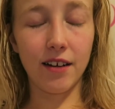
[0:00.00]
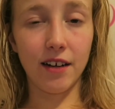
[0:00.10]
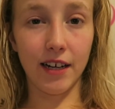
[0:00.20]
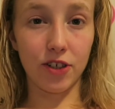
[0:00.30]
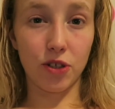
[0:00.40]

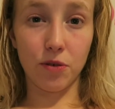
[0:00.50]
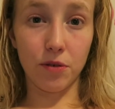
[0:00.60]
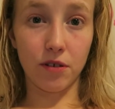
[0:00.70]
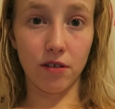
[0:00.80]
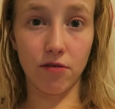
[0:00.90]
I actually thought I
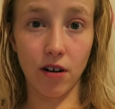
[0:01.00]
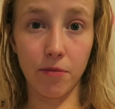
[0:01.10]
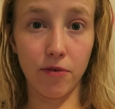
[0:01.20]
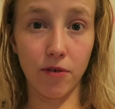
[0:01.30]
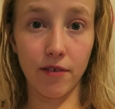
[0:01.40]
was going to cry
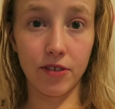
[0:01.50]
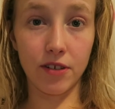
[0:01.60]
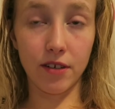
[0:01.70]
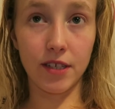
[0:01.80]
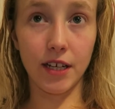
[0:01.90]
before I even
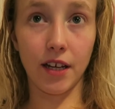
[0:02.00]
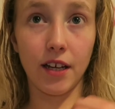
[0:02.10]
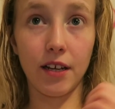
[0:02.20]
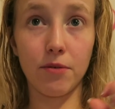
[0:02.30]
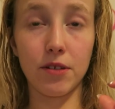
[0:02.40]
started
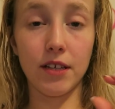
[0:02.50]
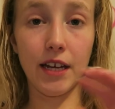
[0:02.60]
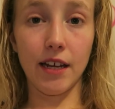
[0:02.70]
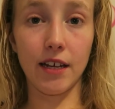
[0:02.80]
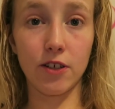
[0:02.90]
singing. It was
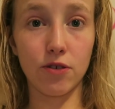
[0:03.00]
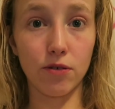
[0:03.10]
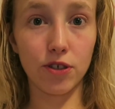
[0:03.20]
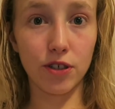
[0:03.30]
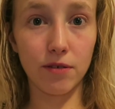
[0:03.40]
the
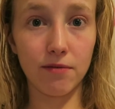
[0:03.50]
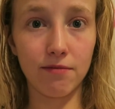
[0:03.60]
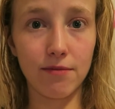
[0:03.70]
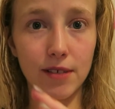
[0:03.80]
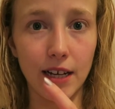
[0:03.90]
introduction
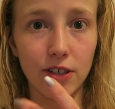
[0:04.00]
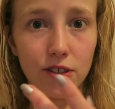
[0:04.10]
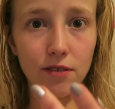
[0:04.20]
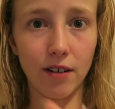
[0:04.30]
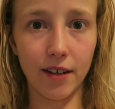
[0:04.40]

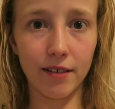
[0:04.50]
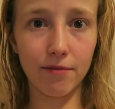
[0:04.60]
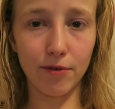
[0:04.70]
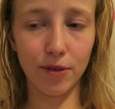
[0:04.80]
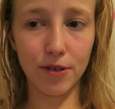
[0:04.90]
section, like
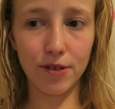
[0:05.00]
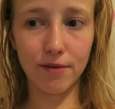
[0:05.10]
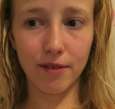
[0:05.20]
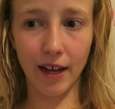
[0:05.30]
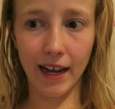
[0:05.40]
before this,
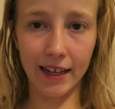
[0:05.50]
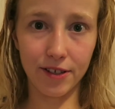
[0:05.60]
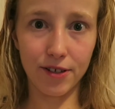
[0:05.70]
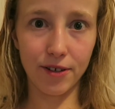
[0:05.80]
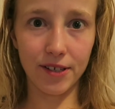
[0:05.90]
like I had
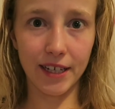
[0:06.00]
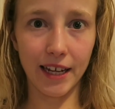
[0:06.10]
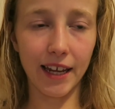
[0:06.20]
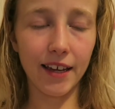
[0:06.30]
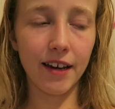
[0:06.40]
to start
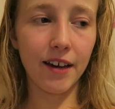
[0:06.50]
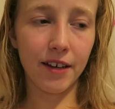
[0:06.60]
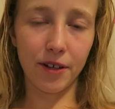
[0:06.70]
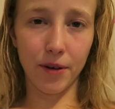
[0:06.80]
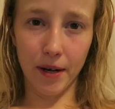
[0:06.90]
singing,
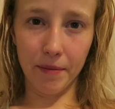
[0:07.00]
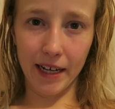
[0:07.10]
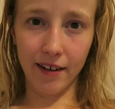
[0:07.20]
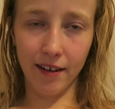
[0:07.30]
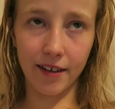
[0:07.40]
you know what I
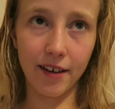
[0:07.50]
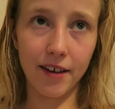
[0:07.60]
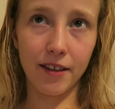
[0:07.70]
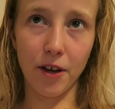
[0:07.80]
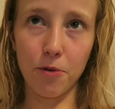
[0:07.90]
mean, like
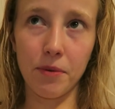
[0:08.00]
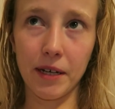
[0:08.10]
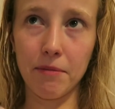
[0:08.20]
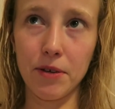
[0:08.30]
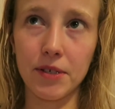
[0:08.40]
the
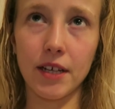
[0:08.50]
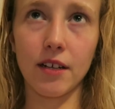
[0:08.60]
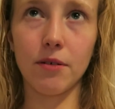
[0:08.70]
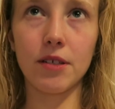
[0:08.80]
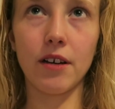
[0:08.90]
opening music,
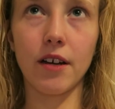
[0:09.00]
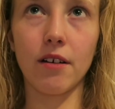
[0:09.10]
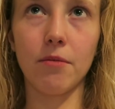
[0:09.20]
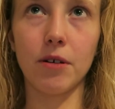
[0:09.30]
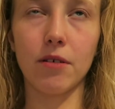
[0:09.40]
and I was like,
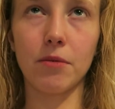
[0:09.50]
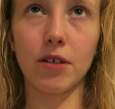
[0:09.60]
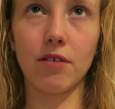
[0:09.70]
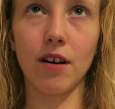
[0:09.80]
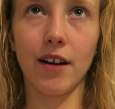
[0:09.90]
oh my god, I'm going to
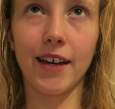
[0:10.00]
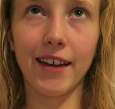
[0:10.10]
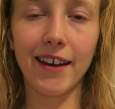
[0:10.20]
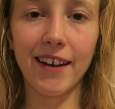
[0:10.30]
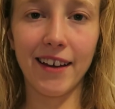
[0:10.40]
cry
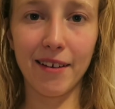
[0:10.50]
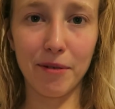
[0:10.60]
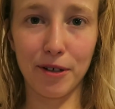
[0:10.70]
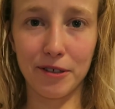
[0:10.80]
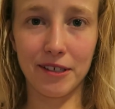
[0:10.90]

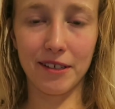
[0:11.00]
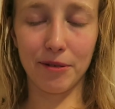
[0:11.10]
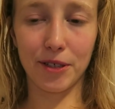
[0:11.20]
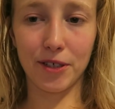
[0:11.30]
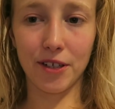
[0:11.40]
because I
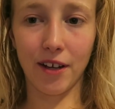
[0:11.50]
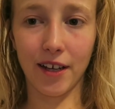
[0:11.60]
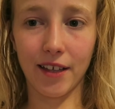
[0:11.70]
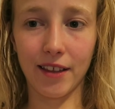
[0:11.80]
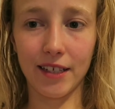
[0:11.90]
was just
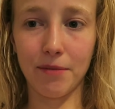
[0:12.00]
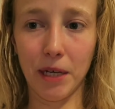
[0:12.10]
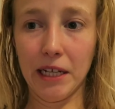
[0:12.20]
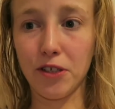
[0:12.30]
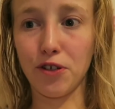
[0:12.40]
like, this
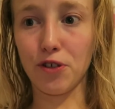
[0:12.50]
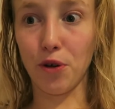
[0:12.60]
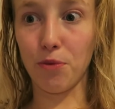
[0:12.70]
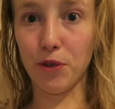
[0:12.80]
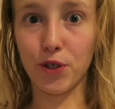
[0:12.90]
means
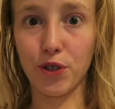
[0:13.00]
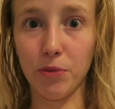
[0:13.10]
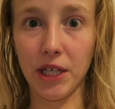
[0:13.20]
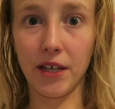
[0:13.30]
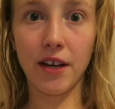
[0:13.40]
so much to
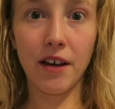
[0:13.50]
me.